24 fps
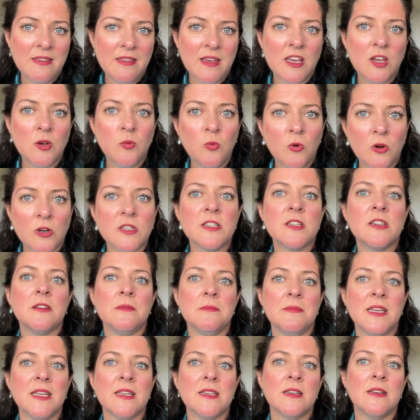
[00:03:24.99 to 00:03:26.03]
that you want to
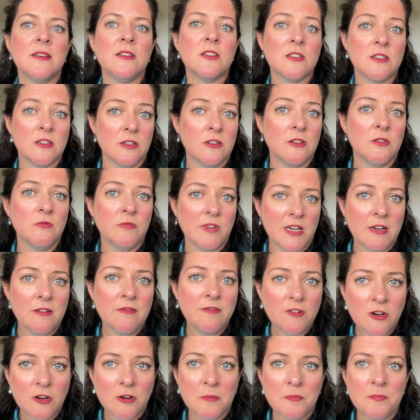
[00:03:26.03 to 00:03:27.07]
commit to written
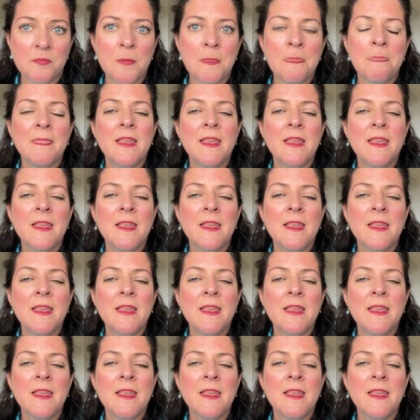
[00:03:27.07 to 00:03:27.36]
form.